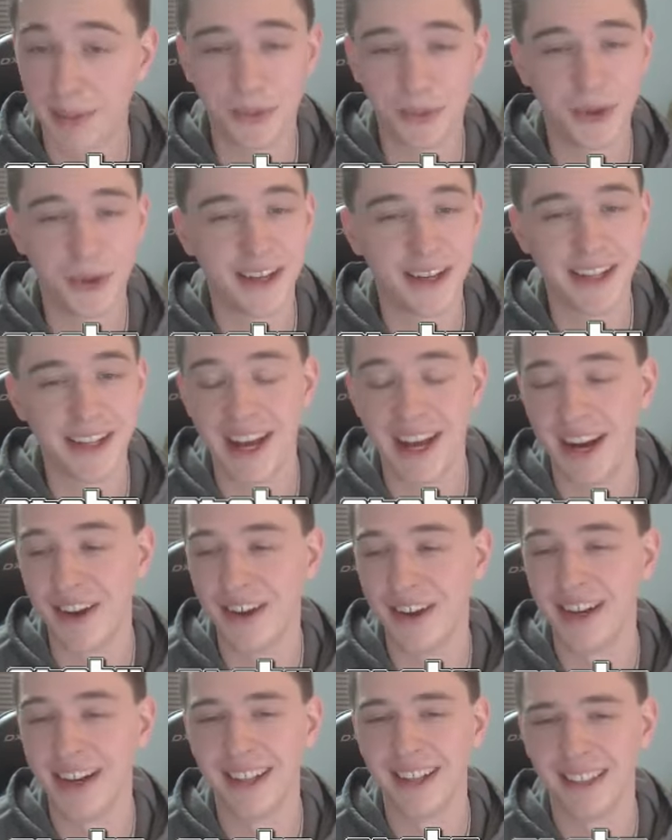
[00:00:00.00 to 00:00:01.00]
working out,
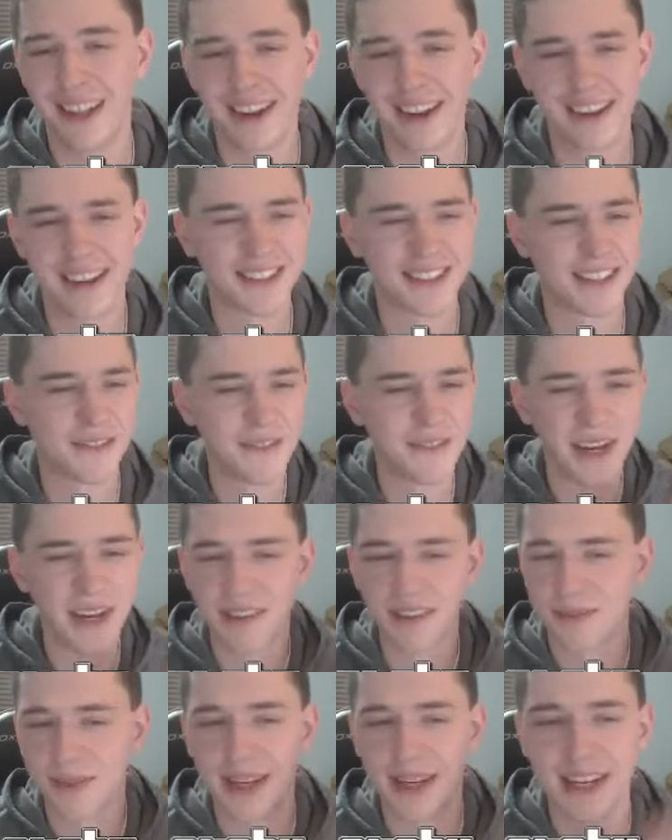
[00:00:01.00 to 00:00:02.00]
and I lost like
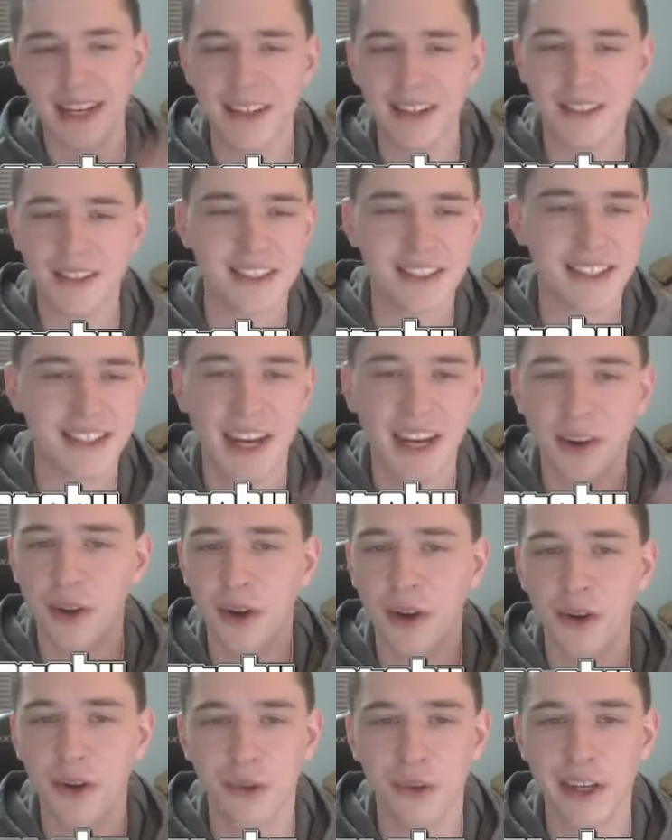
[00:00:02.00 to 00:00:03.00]
five pounds. And now
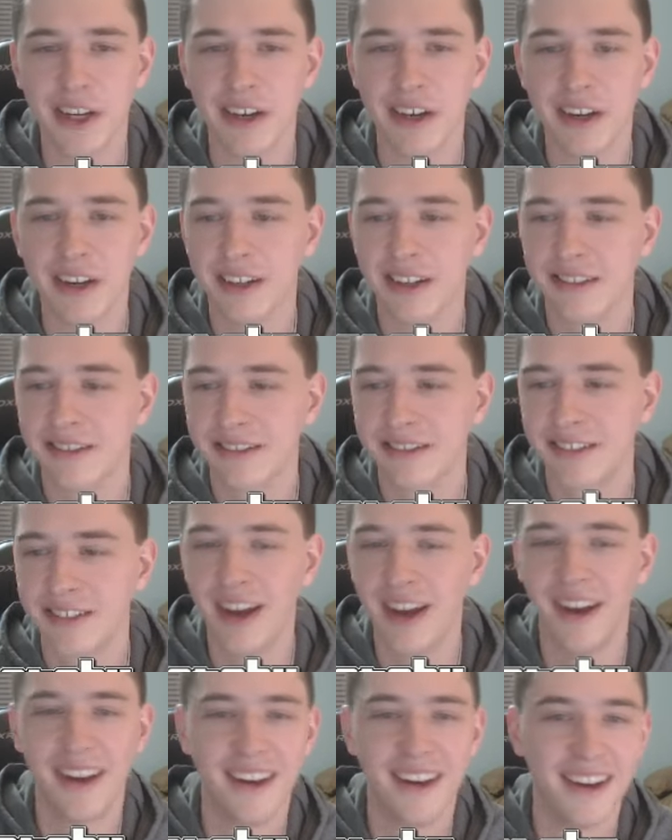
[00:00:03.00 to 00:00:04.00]
here we are.
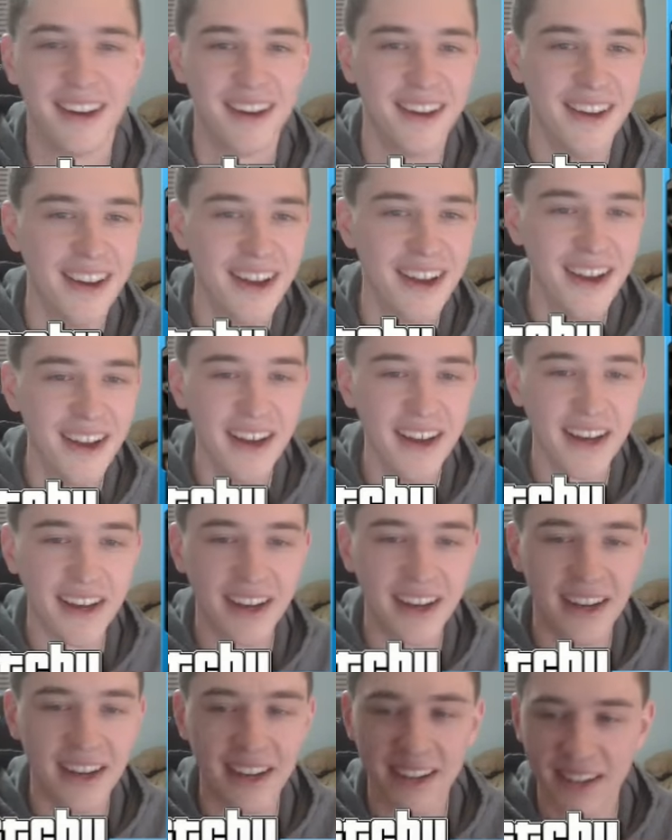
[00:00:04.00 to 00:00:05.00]

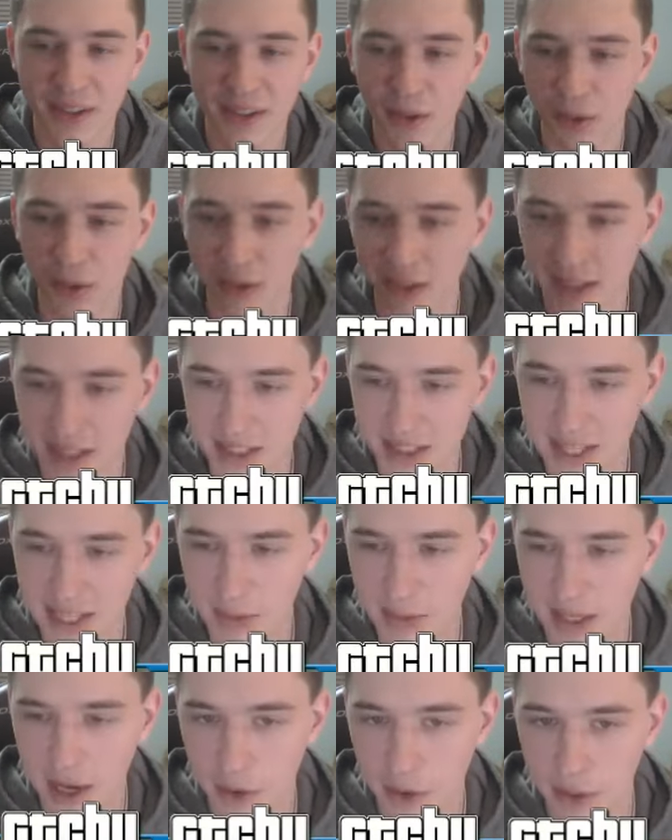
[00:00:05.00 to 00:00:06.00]
uh, cool. Let's keep
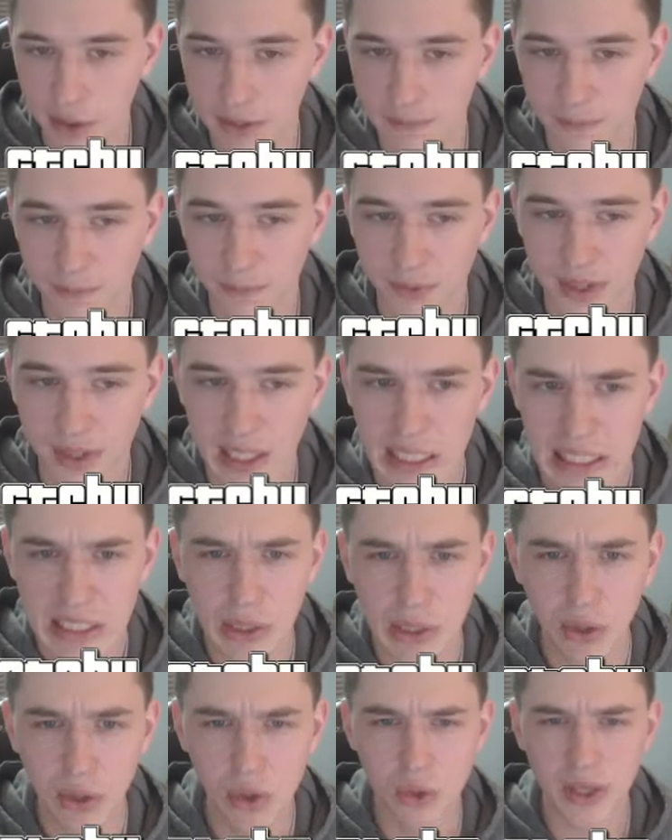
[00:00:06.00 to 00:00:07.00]
it going.
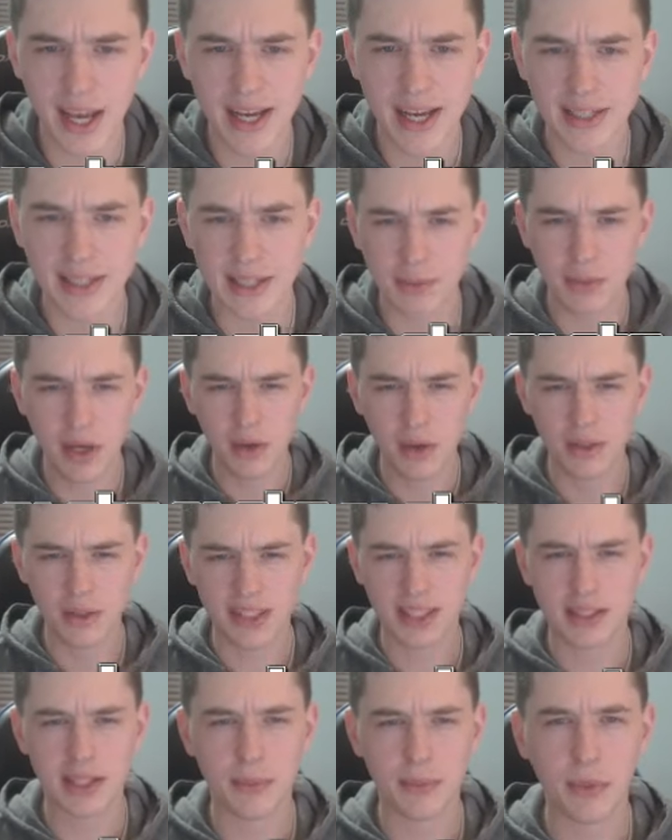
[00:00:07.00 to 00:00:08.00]
Ooh, guys, I'm
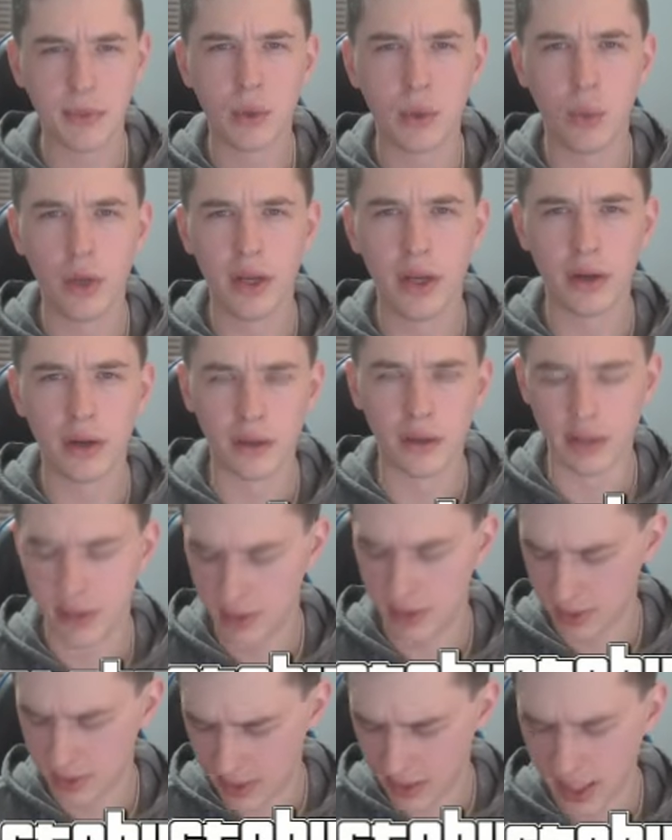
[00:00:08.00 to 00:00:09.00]
noticing something weird.
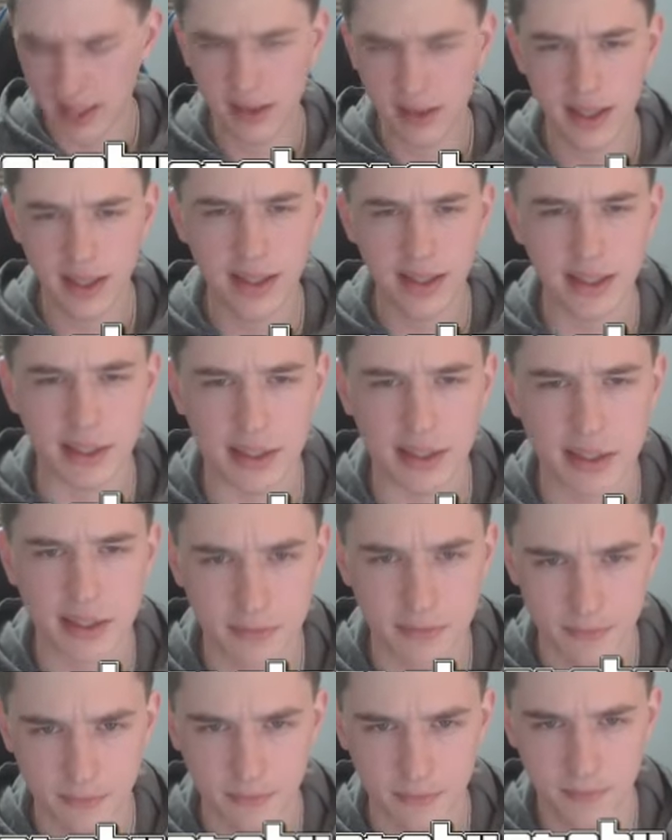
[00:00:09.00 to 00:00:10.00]
Take a look at
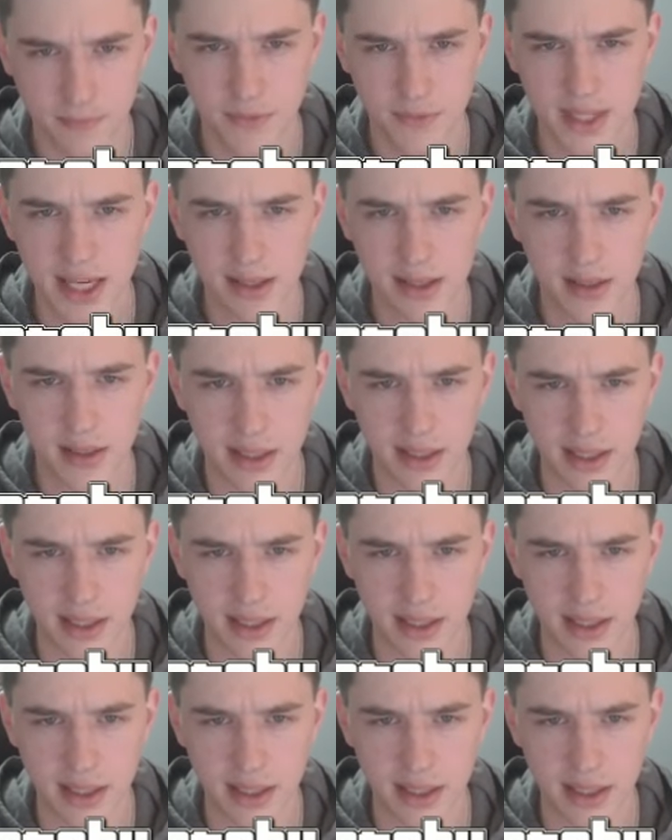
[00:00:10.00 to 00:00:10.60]
this. Take a look at